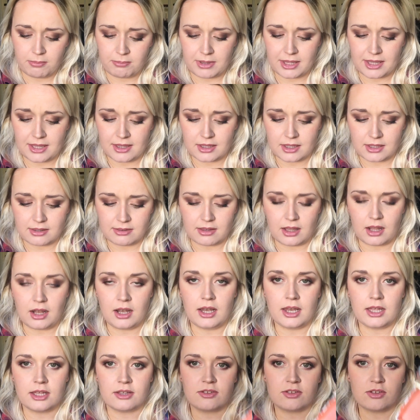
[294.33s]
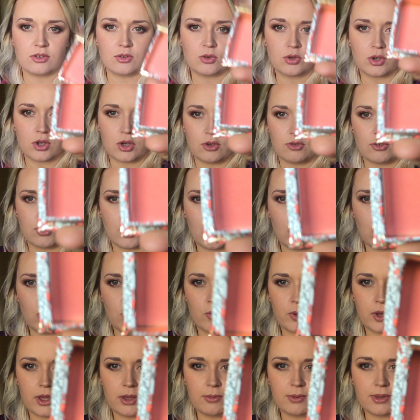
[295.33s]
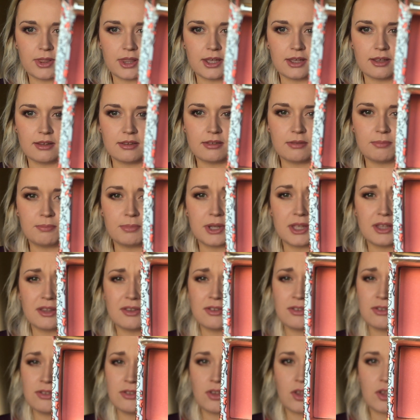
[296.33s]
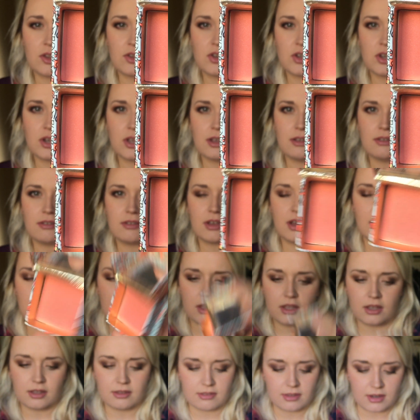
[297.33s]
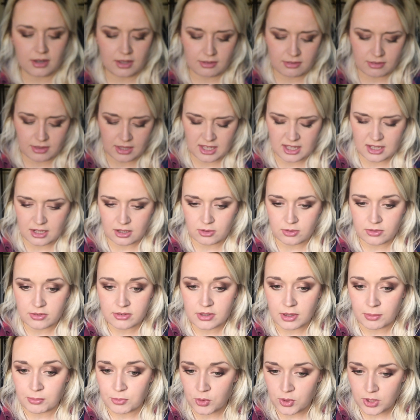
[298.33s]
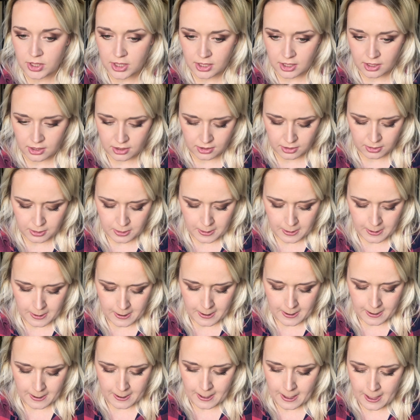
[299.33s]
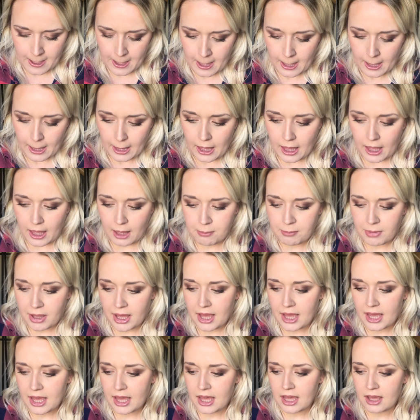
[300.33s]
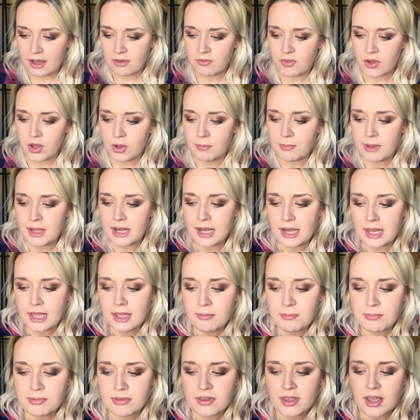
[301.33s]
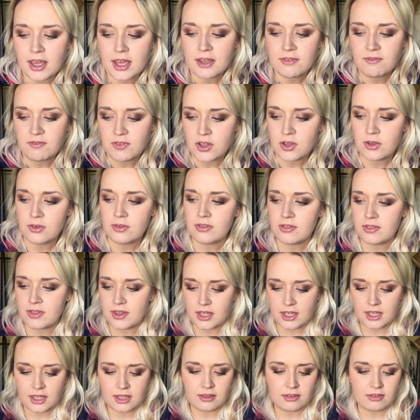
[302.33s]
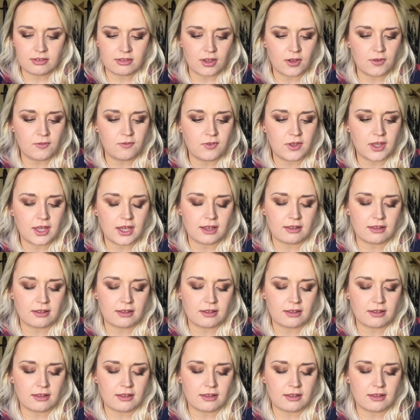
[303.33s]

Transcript: because a little goes a long way with this, but it's such a nice colour. It's a nice like little summery colour. I have on my lips, I've used the Sophie